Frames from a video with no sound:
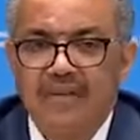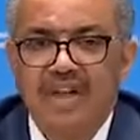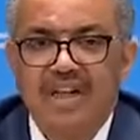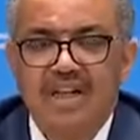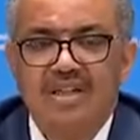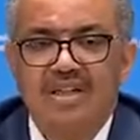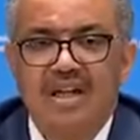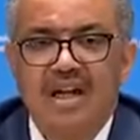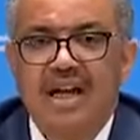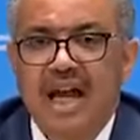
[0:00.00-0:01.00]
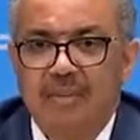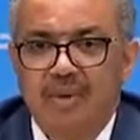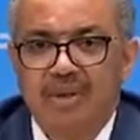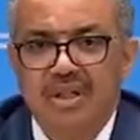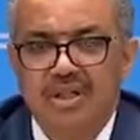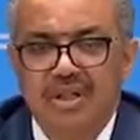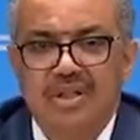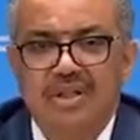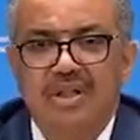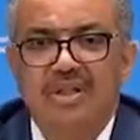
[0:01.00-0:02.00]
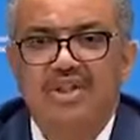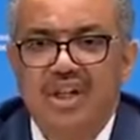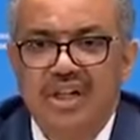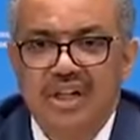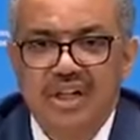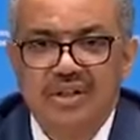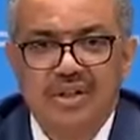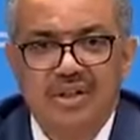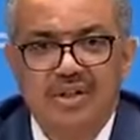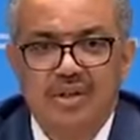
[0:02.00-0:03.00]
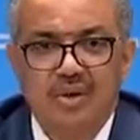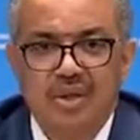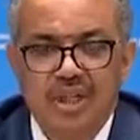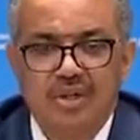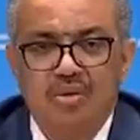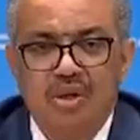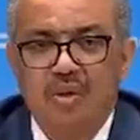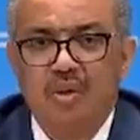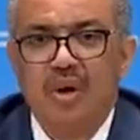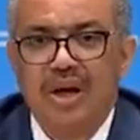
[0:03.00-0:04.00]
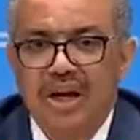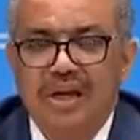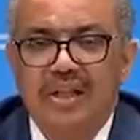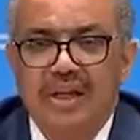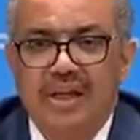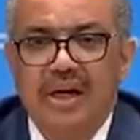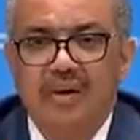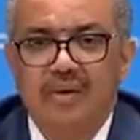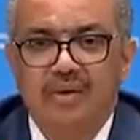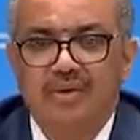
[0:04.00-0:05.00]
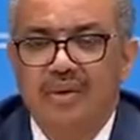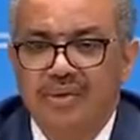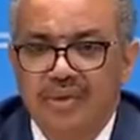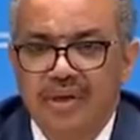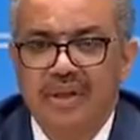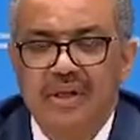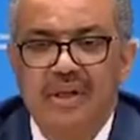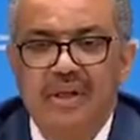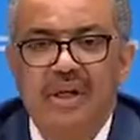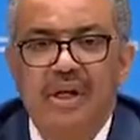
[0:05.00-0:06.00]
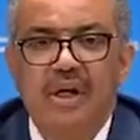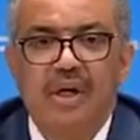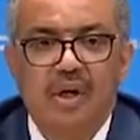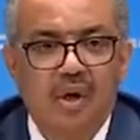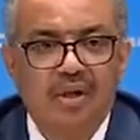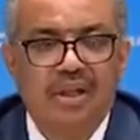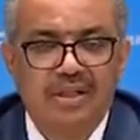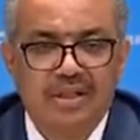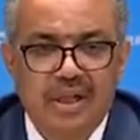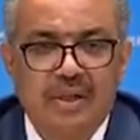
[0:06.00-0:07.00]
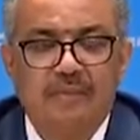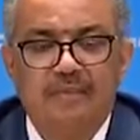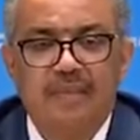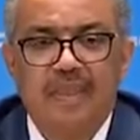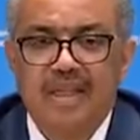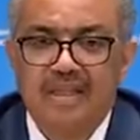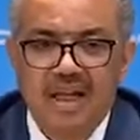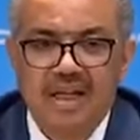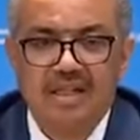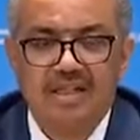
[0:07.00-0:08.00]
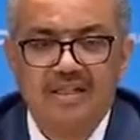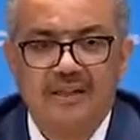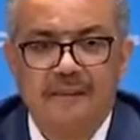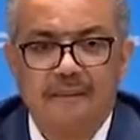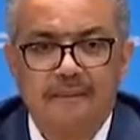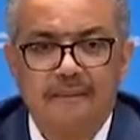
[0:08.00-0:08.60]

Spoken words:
Evidence and hypotheses generated through this work will lay the ground for further longer-term studies.